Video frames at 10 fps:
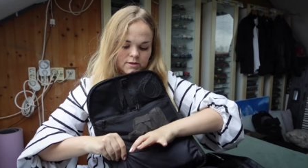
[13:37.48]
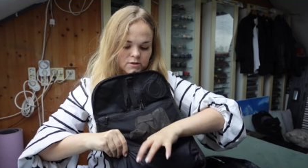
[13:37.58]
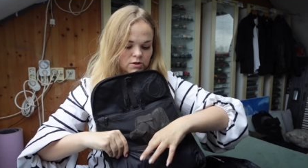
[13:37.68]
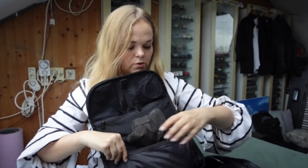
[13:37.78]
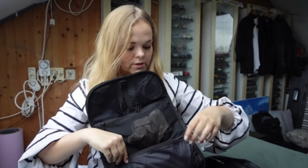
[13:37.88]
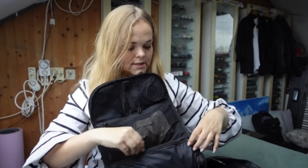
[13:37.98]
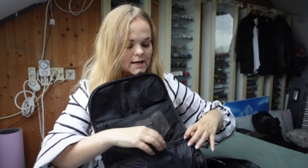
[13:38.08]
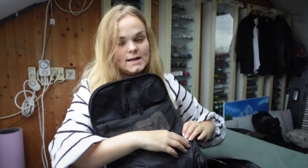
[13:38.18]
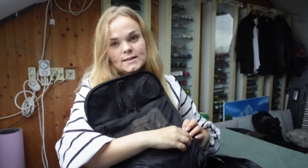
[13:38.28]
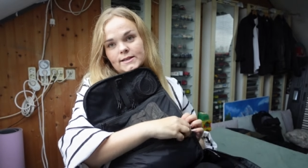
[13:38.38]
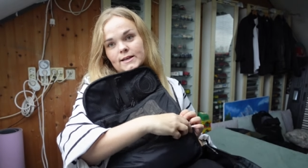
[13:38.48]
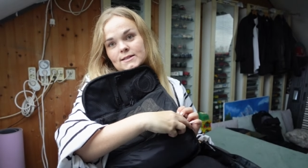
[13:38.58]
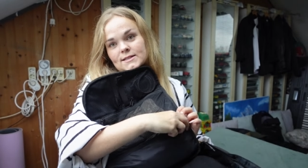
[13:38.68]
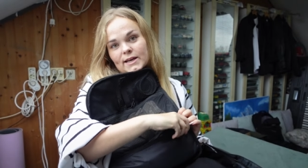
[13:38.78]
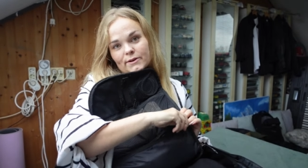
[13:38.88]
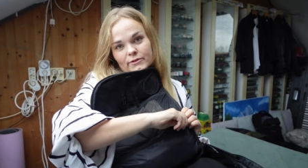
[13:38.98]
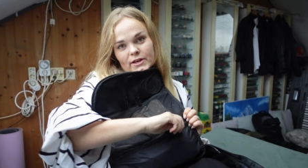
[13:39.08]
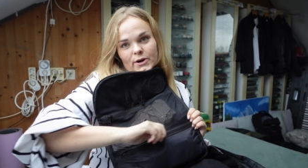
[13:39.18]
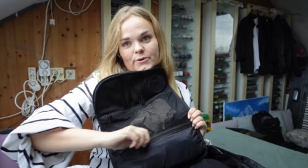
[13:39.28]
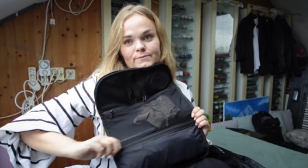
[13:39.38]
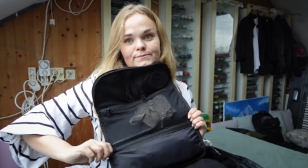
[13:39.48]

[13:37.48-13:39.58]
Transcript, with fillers: So it's nice and safe there.